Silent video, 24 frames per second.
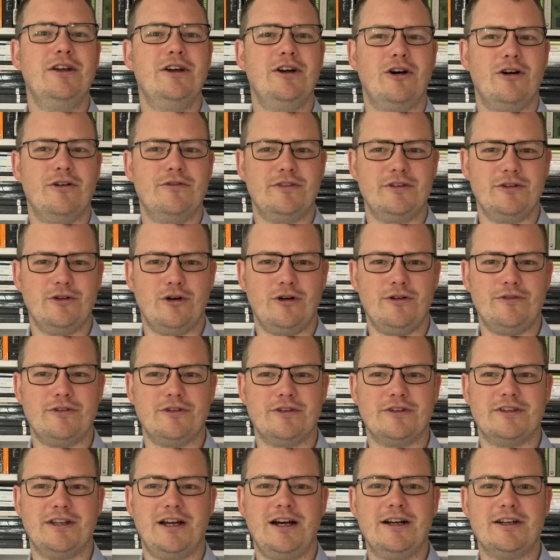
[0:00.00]
of the
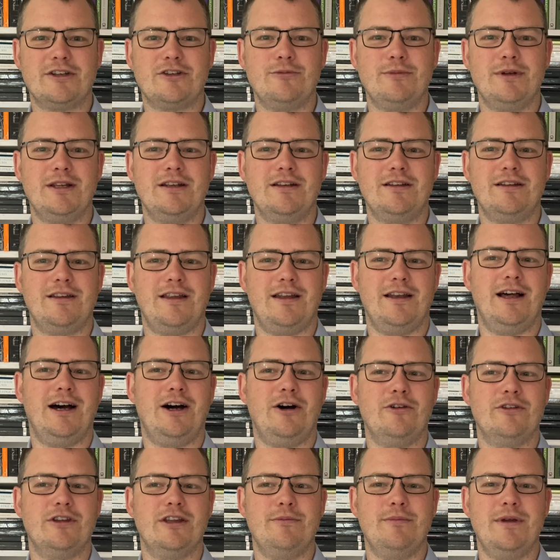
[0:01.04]
author's argument and
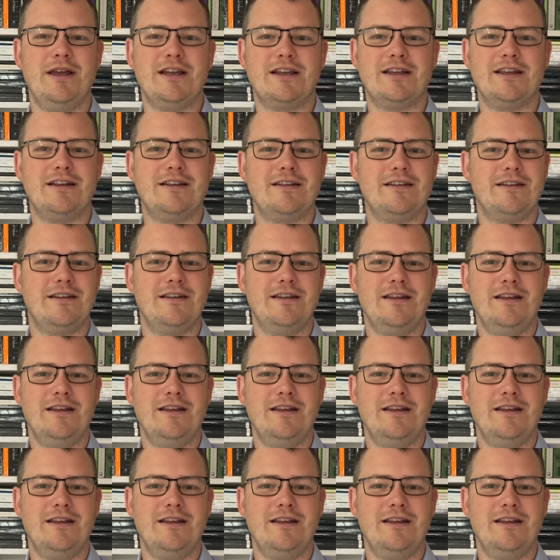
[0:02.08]
how they make it